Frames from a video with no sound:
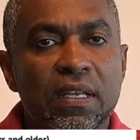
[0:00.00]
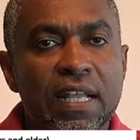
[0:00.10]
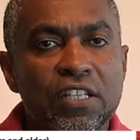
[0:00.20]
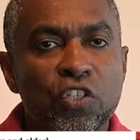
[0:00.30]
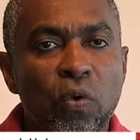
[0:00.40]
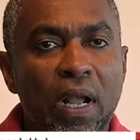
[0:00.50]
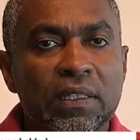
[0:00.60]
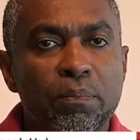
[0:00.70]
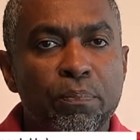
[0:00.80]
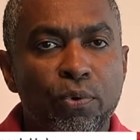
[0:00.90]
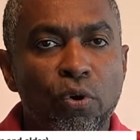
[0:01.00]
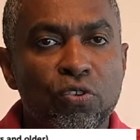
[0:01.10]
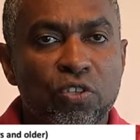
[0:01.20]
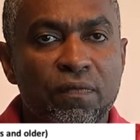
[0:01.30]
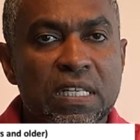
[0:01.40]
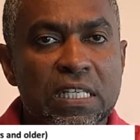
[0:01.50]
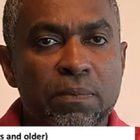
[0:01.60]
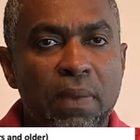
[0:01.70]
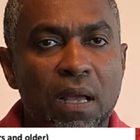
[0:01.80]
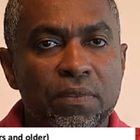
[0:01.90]
Let's look at the pros of
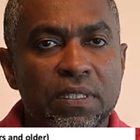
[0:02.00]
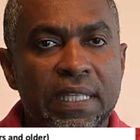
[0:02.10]
these pumps.